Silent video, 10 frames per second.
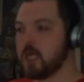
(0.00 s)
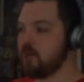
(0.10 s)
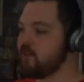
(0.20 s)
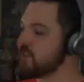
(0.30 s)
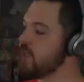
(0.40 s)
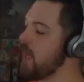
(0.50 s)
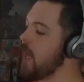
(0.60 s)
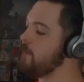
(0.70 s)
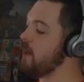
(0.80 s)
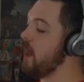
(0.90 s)
If it's going to
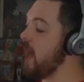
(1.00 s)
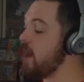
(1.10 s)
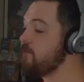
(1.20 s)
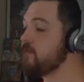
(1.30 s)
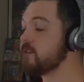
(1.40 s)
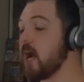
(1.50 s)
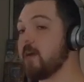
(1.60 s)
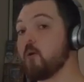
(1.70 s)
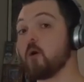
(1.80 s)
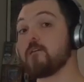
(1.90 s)
happen half the
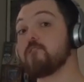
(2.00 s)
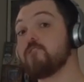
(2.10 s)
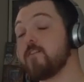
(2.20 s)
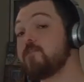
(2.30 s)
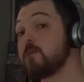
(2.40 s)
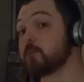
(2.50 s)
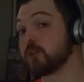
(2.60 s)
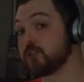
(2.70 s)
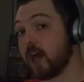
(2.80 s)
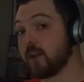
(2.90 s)
time, or
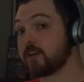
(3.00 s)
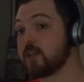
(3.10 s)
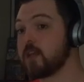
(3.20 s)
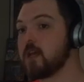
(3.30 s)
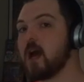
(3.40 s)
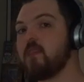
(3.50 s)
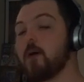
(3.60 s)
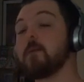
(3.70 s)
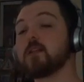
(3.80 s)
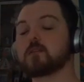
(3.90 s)
50%,
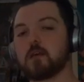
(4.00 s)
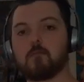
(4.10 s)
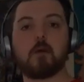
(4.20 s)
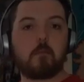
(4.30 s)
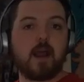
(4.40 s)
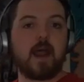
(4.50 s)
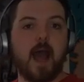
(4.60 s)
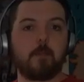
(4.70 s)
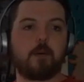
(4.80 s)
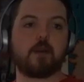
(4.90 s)
that means it might
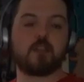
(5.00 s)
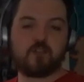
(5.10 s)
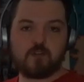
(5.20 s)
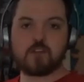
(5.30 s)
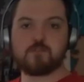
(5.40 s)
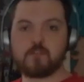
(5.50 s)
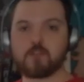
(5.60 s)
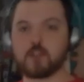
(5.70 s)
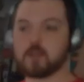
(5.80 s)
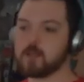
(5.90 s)
happen. It's
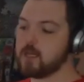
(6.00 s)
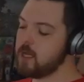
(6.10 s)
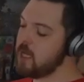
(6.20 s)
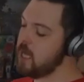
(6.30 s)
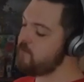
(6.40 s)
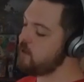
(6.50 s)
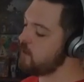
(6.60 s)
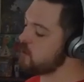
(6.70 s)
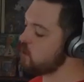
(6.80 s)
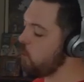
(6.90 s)
50-50. If
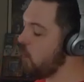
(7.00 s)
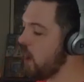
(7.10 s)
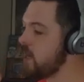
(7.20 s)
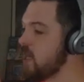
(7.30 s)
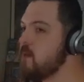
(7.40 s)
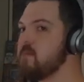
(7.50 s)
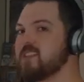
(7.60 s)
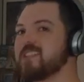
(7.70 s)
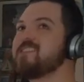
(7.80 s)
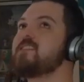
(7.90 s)
it's a 1, it
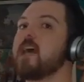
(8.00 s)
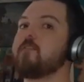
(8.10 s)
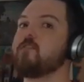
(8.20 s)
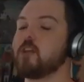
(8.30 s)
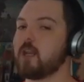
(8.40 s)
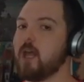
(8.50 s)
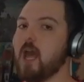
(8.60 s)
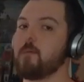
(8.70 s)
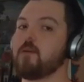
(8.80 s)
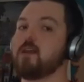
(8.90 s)
means it's definitely going to
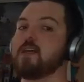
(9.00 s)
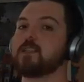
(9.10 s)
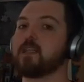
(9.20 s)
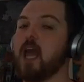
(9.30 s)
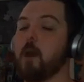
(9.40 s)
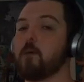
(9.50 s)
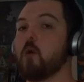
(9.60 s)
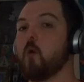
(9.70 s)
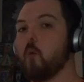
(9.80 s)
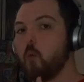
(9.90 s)
happen. It's going to happen
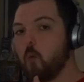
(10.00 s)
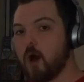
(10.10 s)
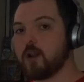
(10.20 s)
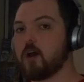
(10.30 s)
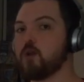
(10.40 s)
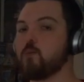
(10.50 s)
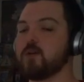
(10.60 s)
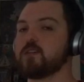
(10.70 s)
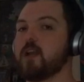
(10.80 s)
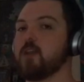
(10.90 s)

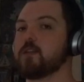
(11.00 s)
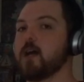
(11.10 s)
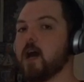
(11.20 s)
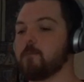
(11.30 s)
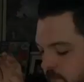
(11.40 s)
100% of the time.